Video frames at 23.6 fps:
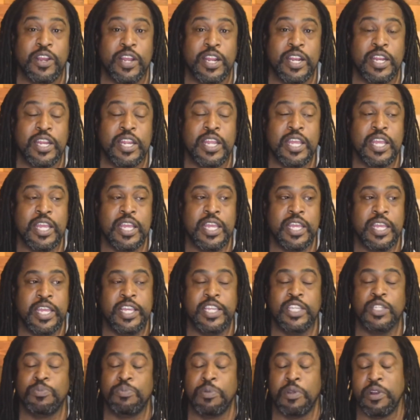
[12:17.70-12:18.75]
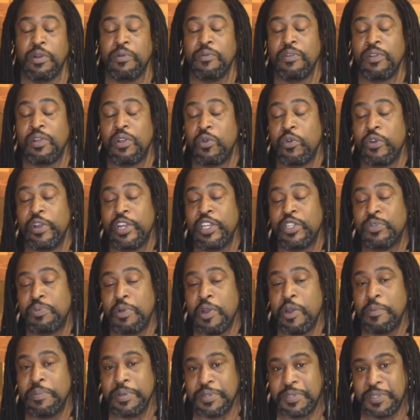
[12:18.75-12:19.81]
and he is burdened with glorious
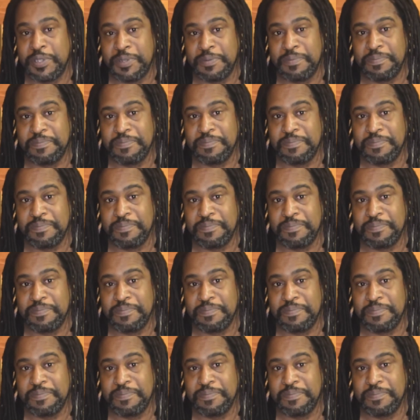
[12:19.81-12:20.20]
purpose.